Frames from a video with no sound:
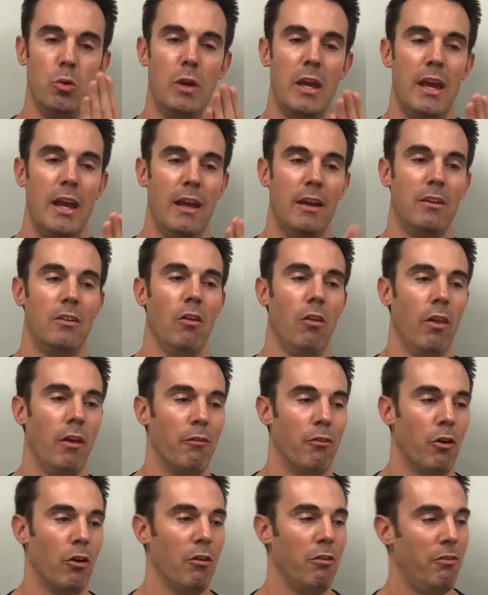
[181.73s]
You can't
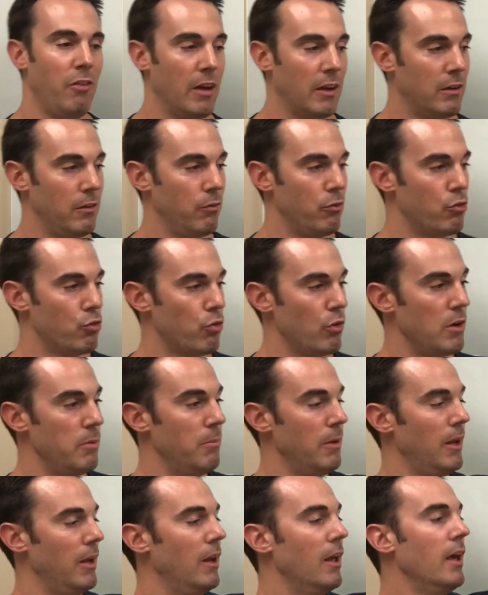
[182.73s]
deliver effective
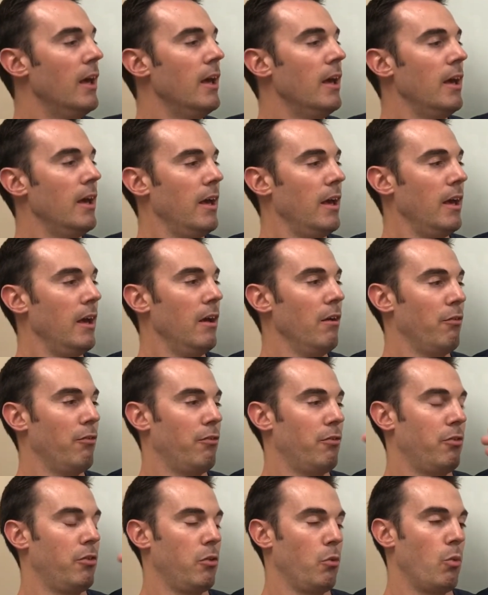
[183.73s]
treatment
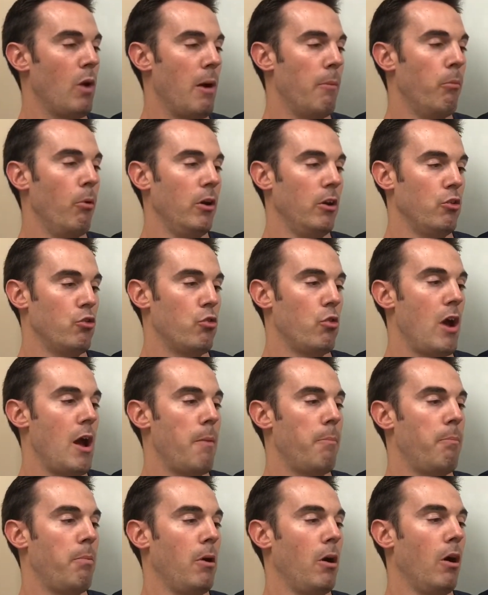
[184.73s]
if the rhomboid and
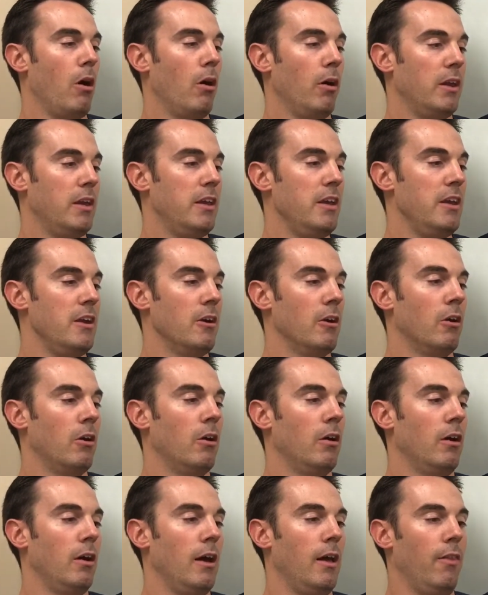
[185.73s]
trap are
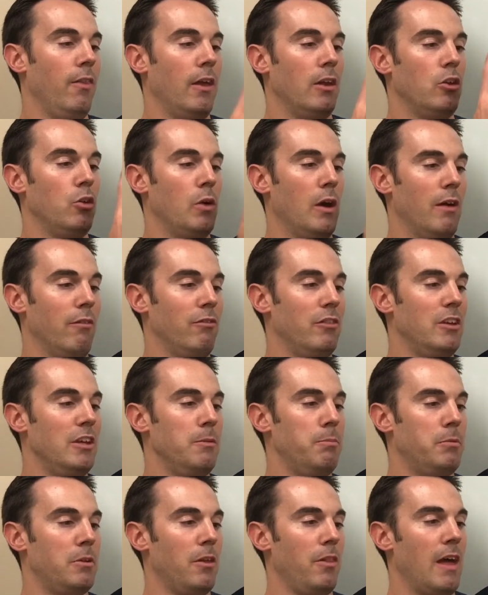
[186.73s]
here and then you have
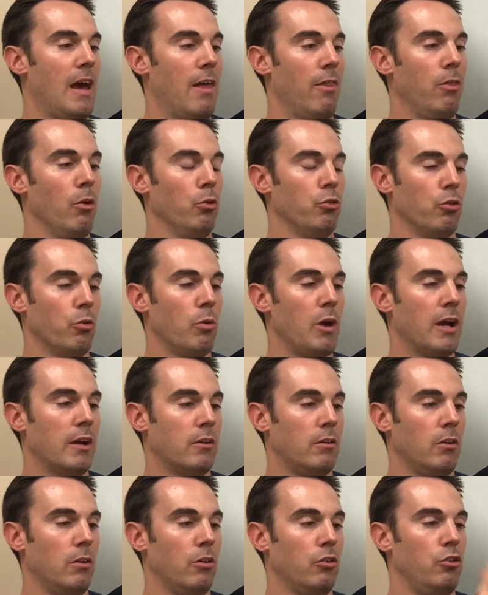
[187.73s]
deep to those
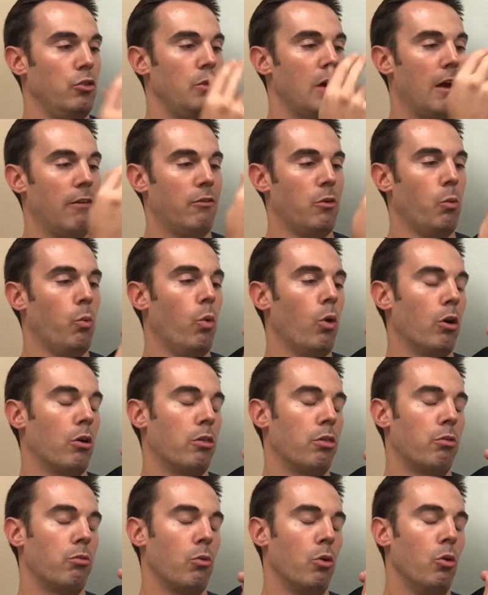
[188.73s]
erectors. You have to work
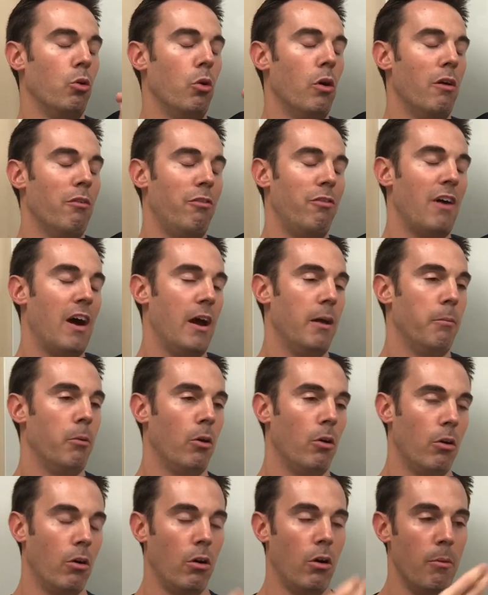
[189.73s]
through a fiber
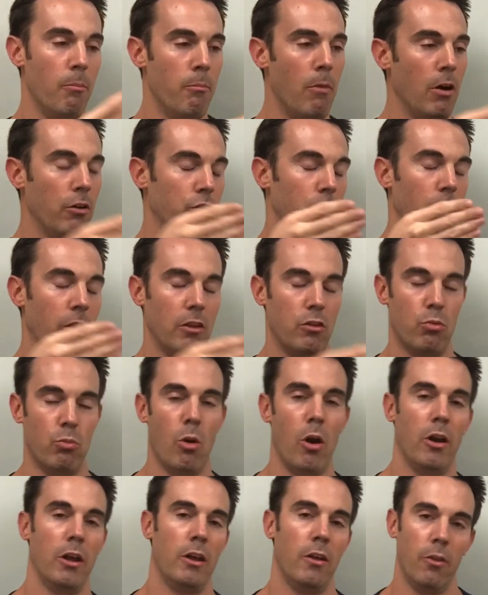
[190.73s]
or a muscle that's
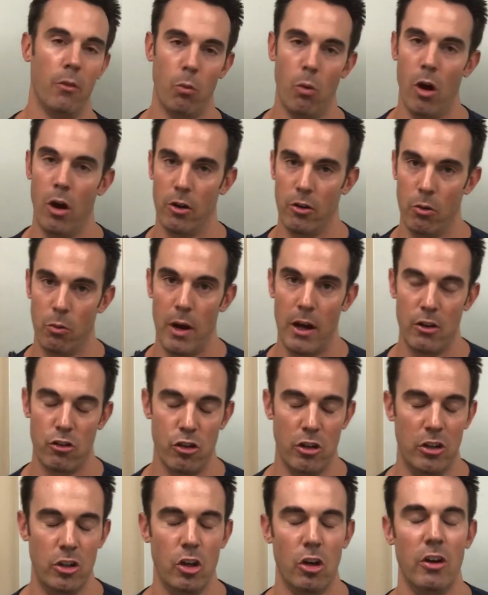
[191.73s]
running in the wrong
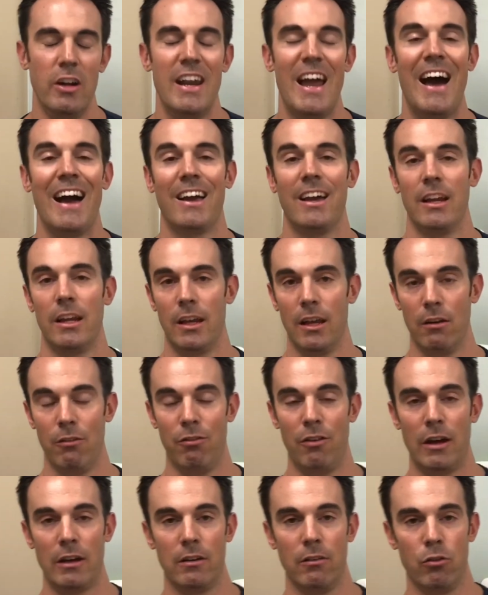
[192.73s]
direction. You're not going to get
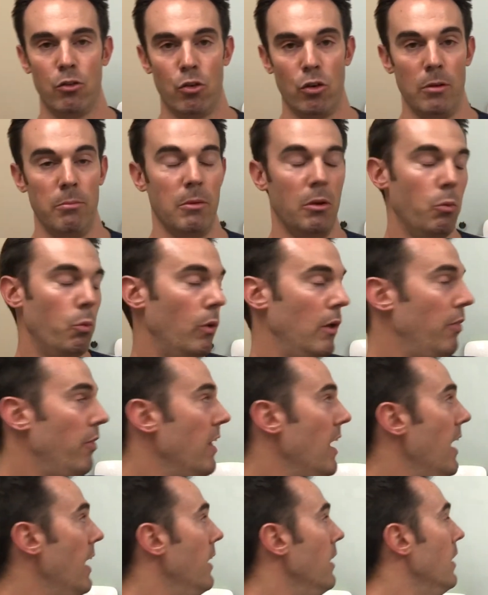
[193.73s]
effective treatment with
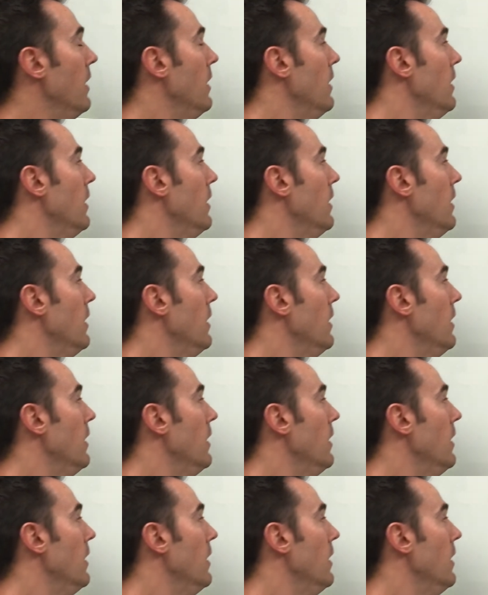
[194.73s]
that.